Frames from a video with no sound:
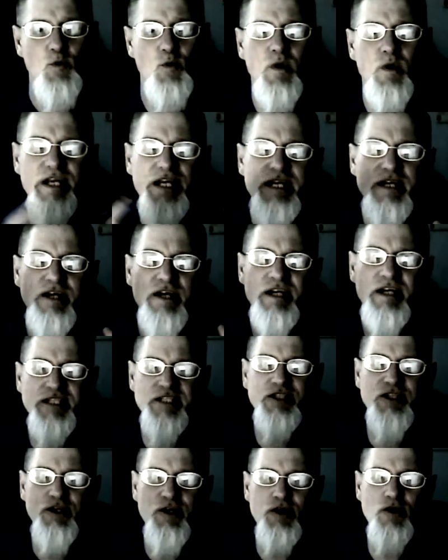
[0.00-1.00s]
What are you
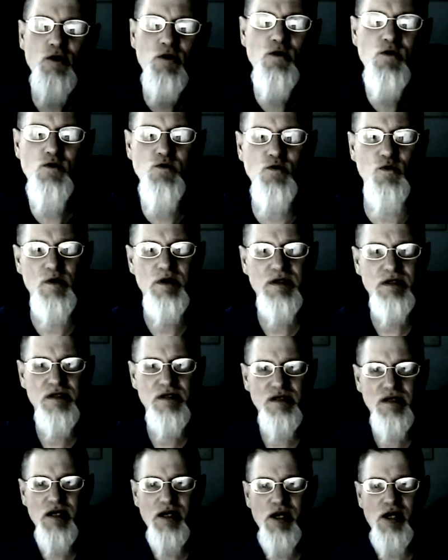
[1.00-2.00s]
going to do?
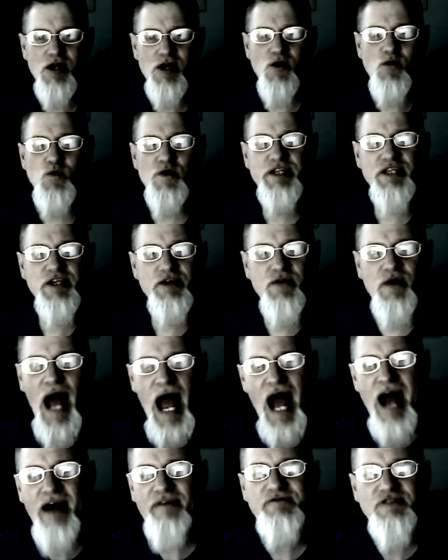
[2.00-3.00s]
When you
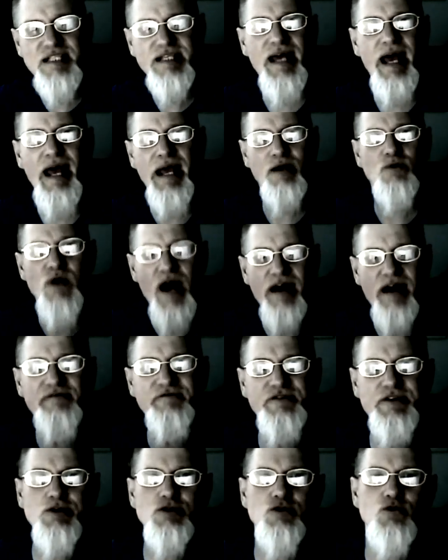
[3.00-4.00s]
have to take
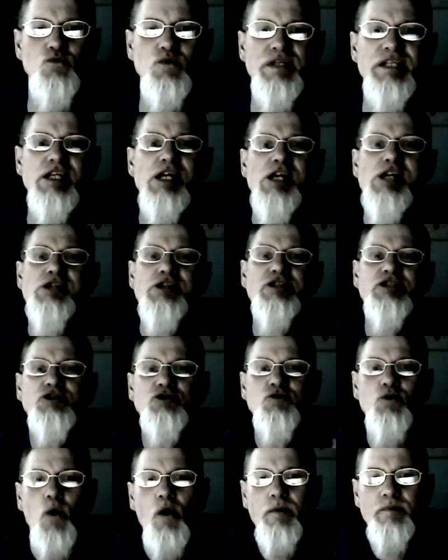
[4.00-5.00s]
refuge, when the
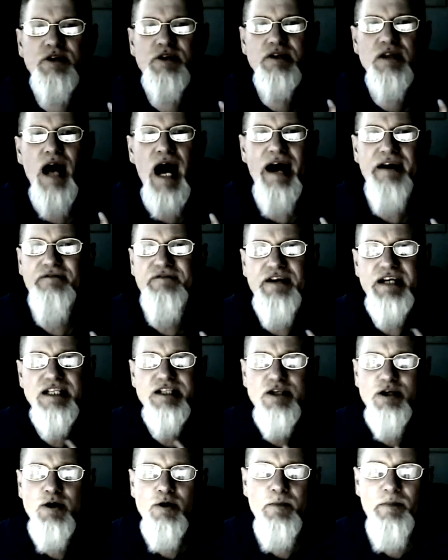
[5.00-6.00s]
storms of life
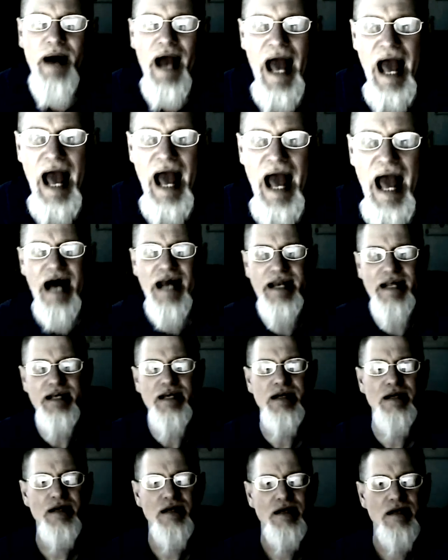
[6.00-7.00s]
get too bad,
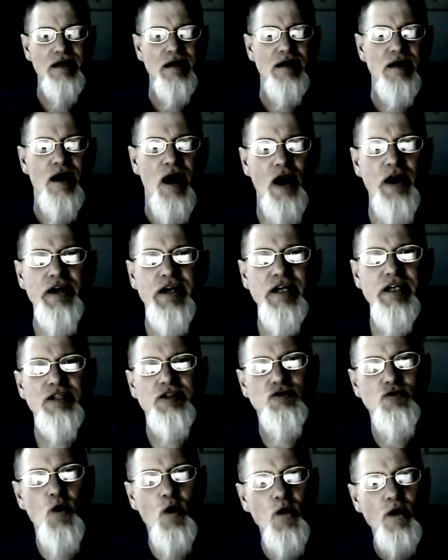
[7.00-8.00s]
are you going
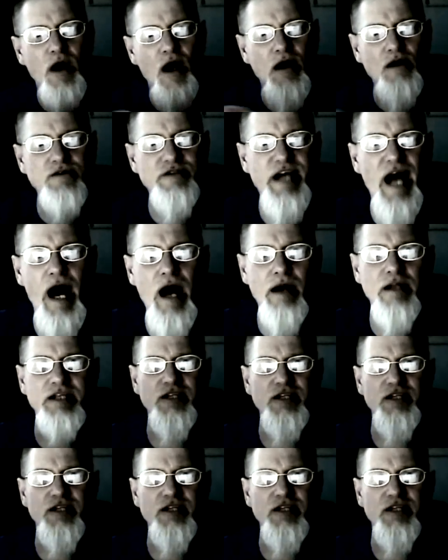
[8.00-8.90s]
to throw it all down and